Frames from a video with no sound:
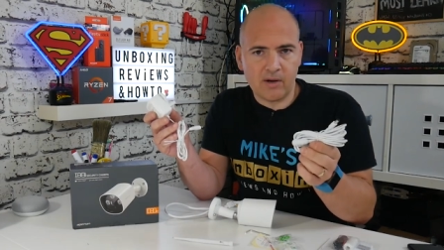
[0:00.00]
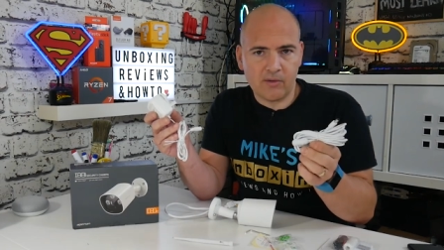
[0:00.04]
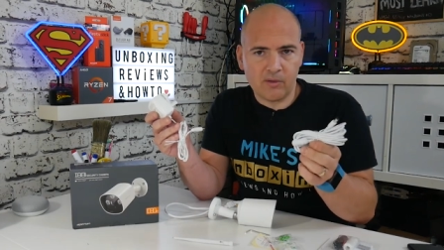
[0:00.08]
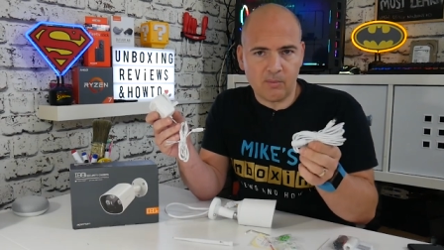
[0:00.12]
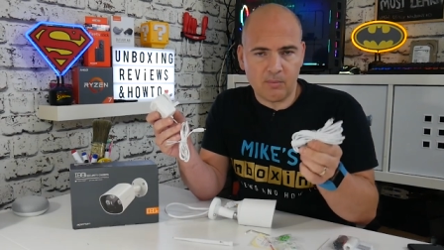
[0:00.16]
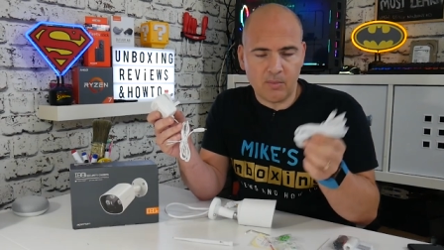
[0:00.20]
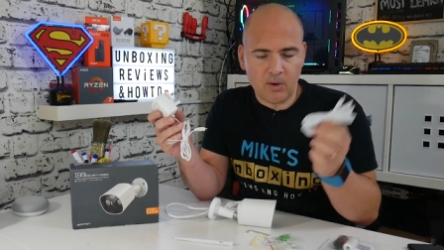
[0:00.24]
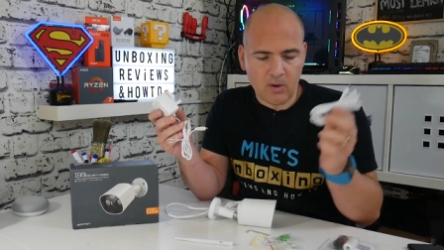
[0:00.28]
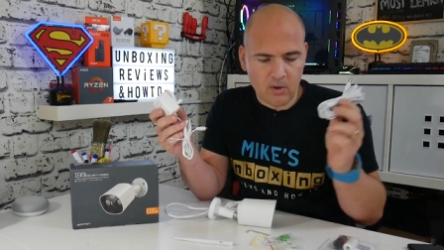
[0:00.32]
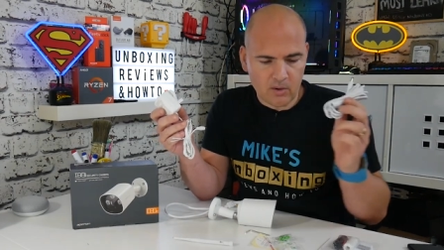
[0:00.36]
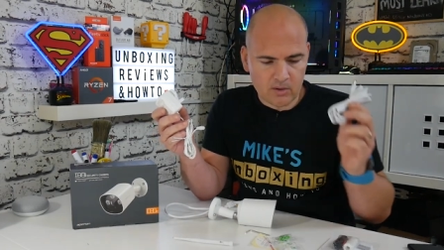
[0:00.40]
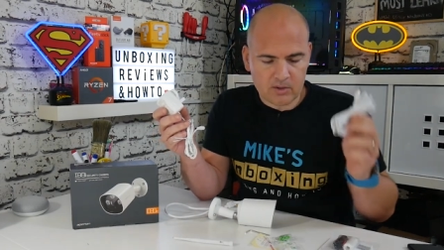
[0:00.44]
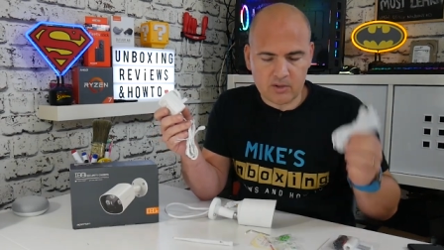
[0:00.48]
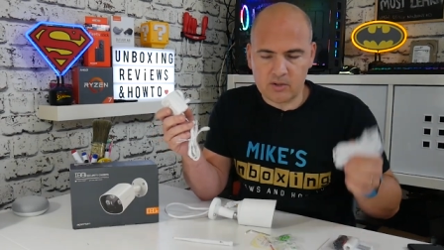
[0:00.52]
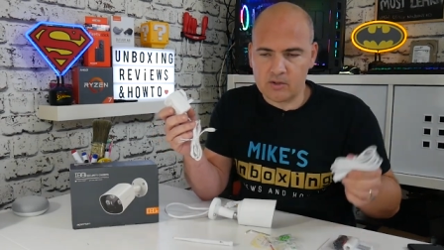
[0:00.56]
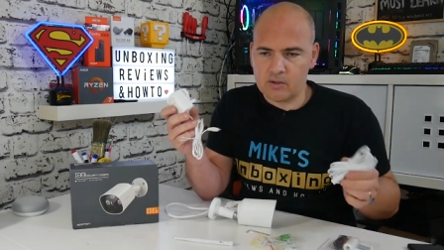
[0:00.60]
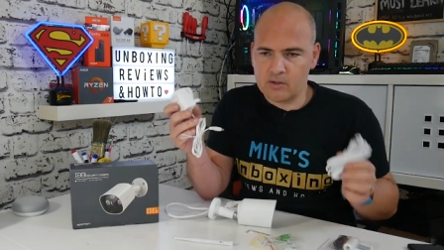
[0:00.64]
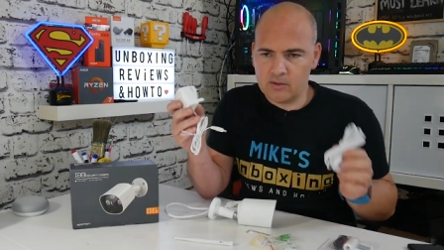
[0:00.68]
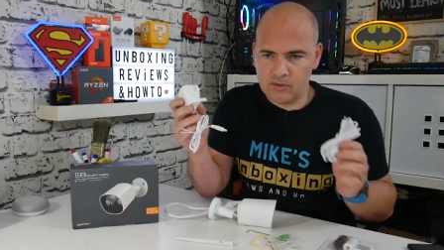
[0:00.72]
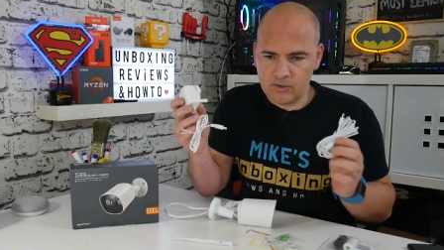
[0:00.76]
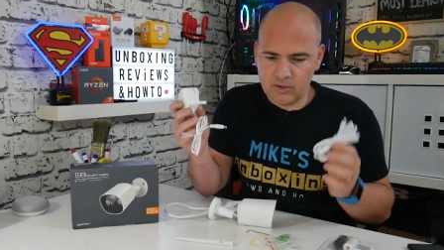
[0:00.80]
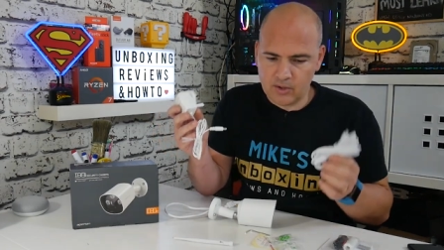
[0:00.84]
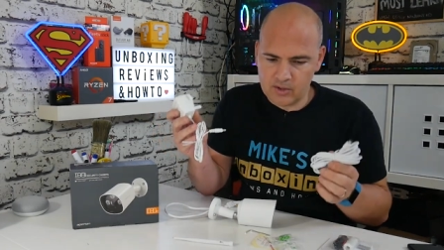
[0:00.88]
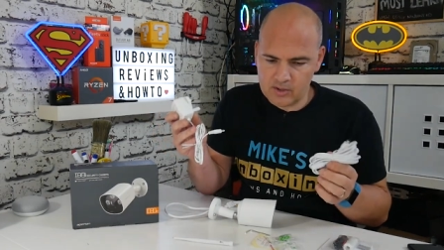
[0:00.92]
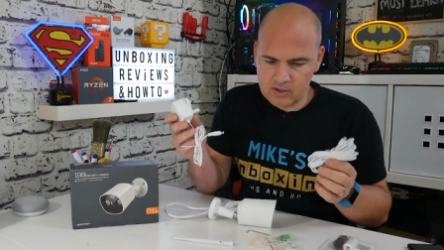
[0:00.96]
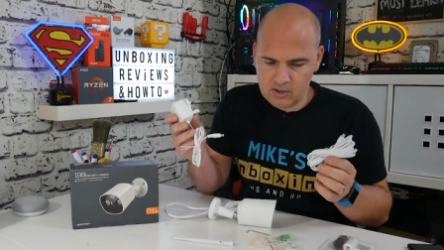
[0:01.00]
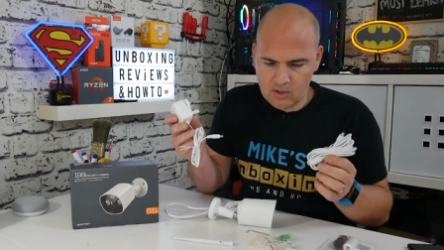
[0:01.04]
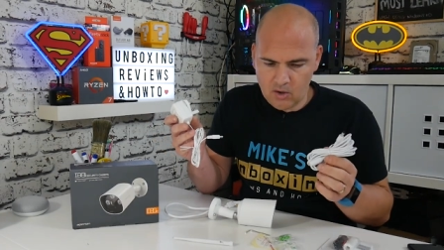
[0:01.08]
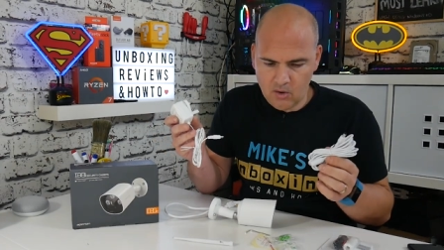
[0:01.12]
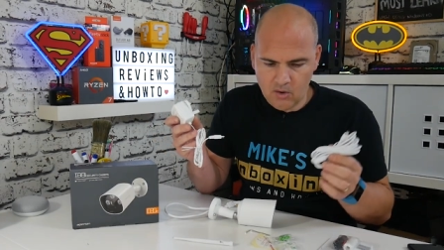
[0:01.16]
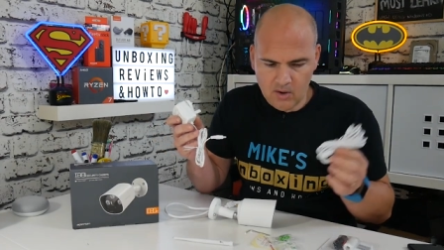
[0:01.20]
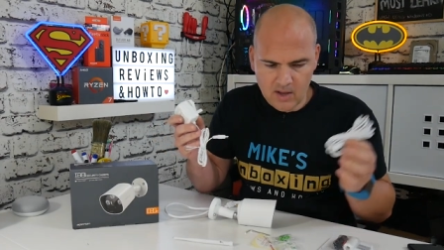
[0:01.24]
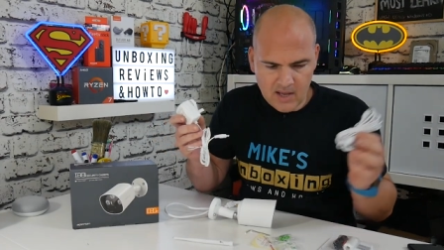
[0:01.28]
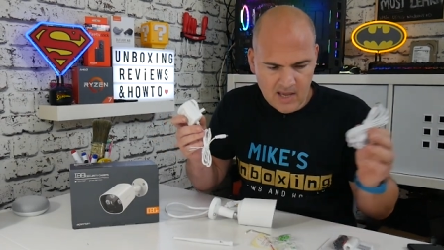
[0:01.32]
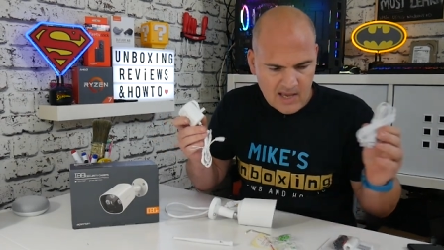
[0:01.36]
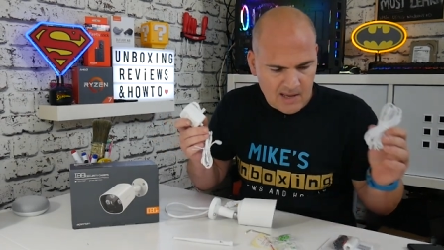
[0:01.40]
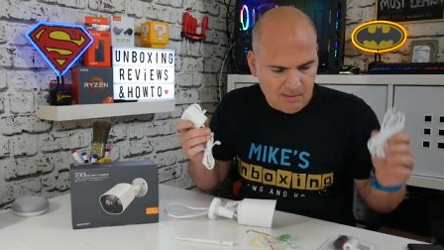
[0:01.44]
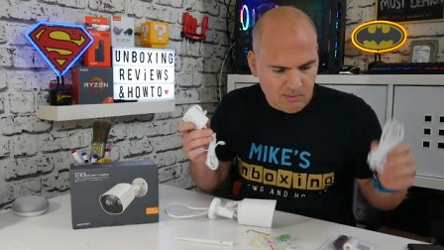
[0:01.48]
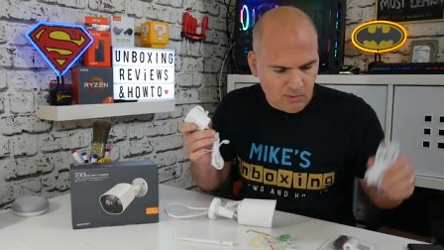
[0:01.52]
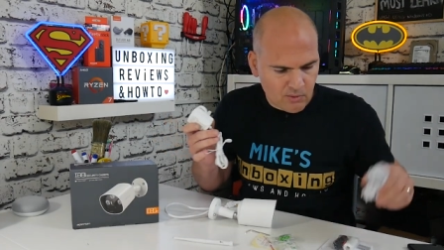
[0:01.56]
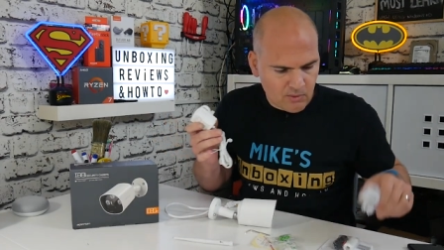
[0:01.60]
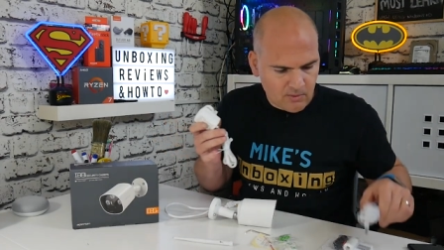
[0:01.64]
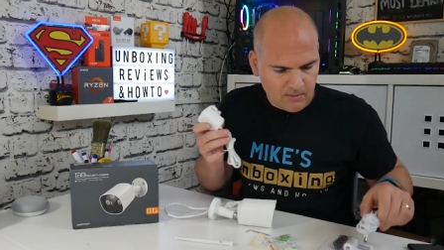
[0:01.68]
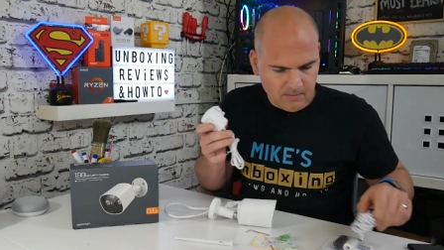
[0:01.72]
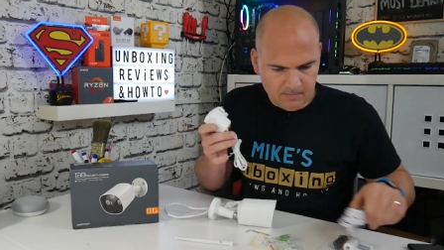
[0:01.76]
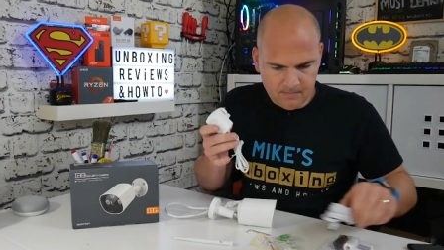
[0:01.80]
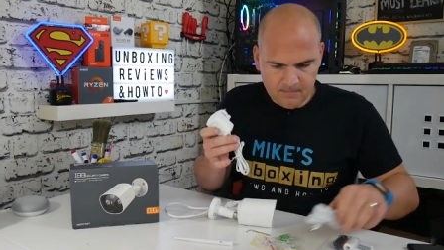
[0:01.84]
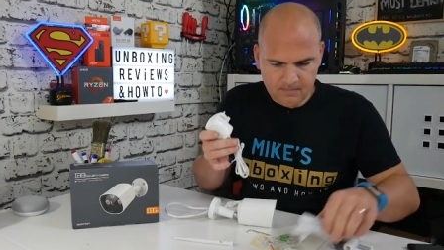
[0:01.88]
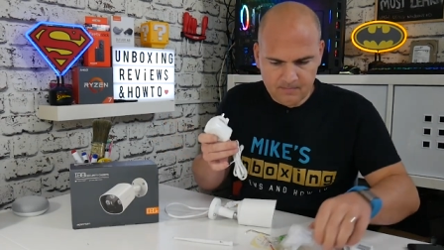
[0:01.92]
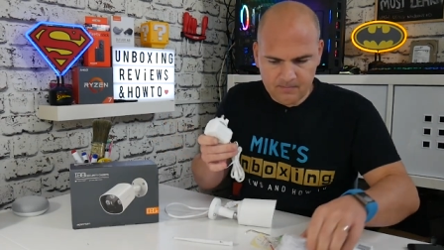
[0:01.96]
out of the box, nice long
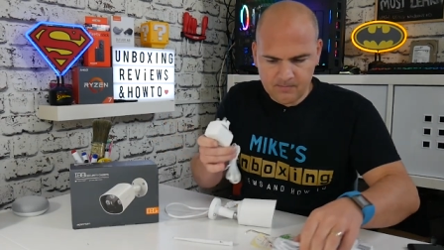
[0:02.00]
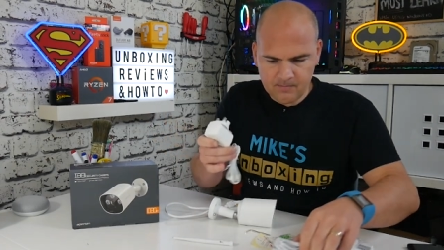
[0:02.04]
cable.